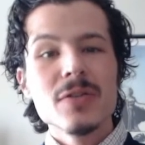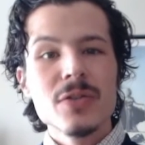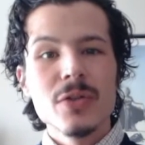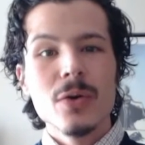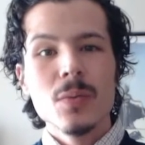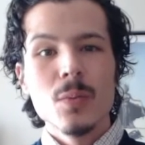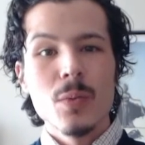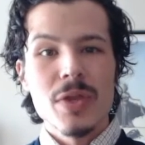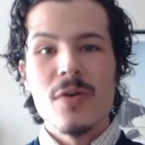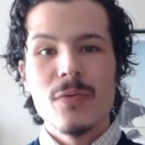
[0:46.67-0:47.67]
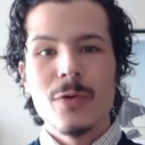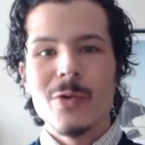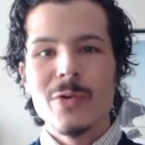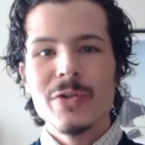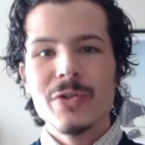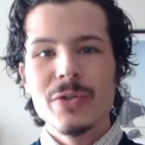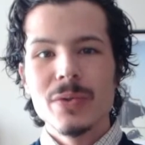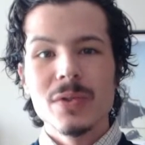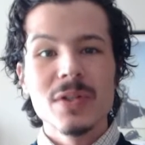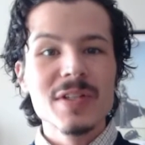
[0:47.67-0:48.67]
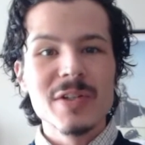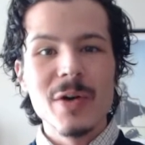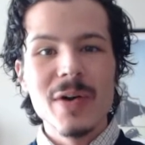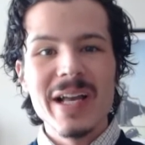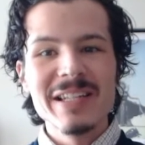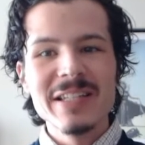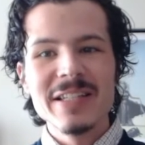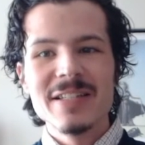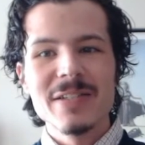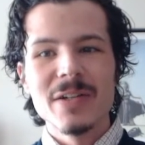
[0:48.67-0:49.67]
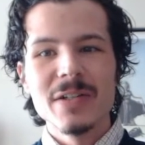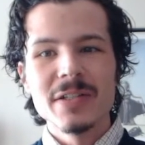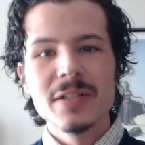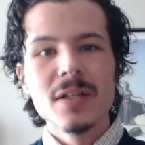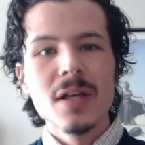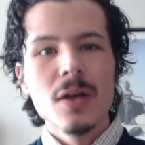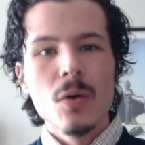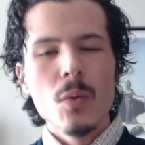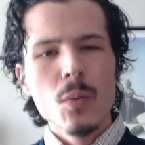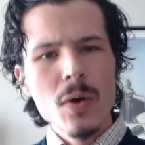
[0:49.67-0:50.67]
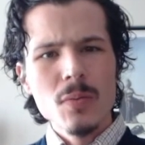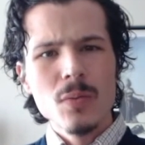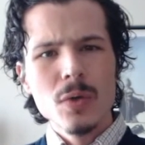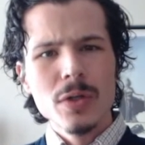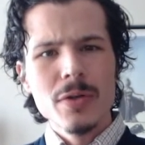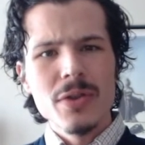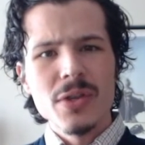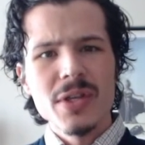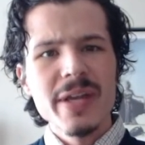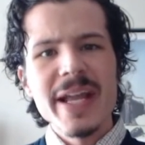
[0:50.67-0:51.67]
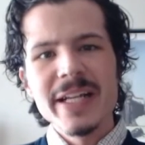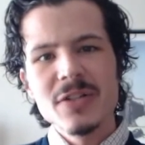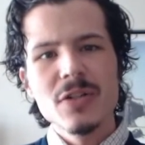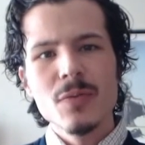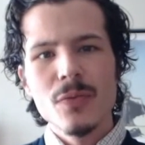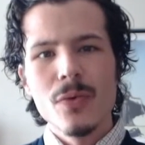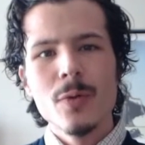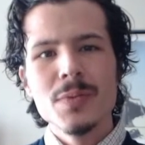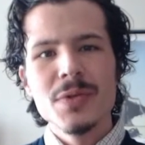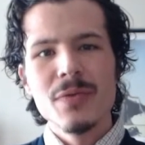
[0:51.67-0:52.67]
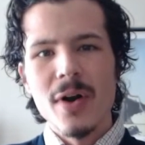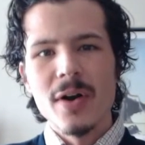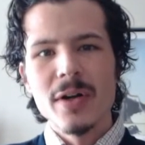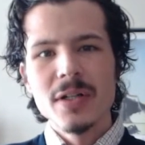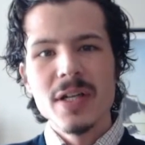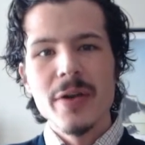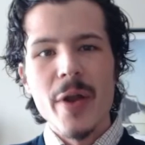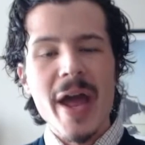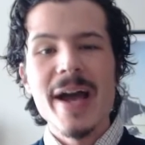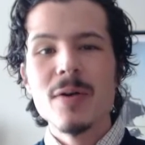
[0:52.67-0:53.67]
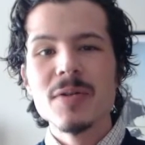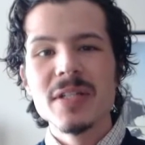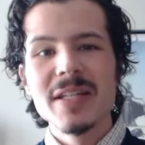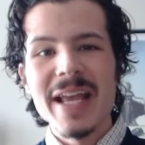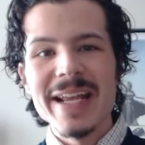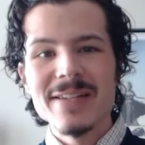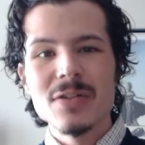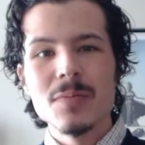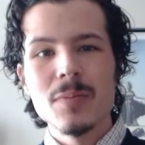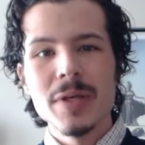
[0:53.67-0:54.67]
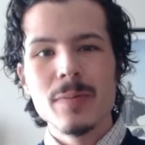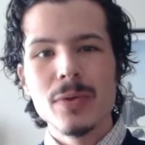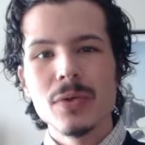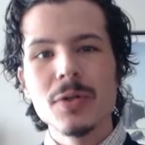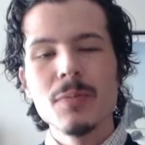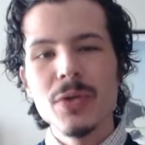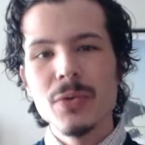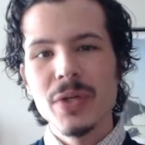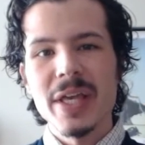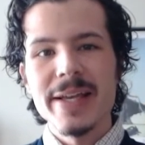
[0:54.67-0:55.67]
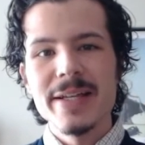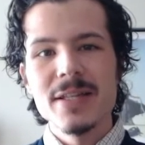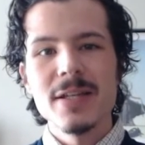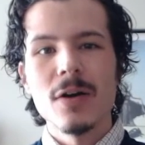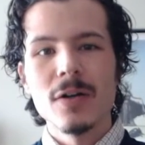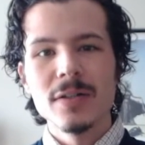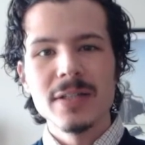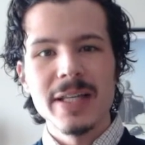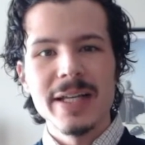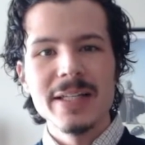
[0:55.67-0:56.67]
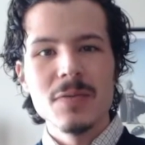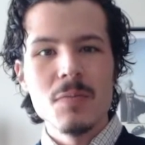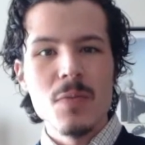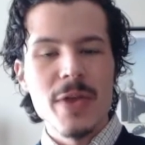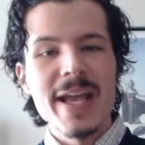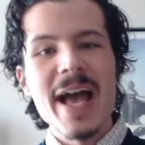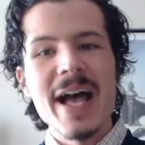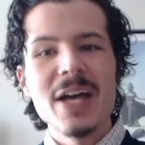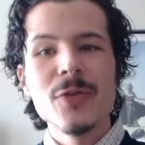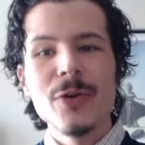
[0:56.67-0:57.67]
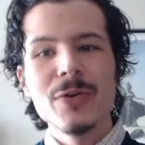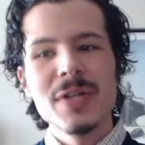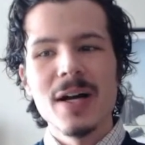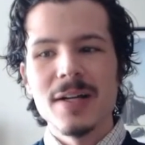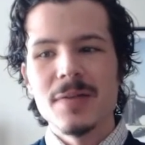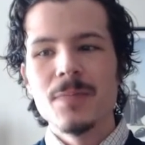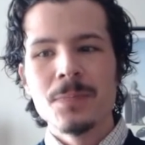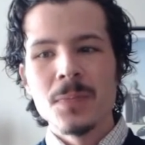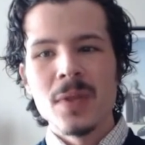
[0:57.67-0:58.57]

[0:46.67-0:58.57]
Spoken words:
So, without further ado, let's go ahead and get started. What were the ancient forms of art, and how did ancient people communicate the art that they had at their time?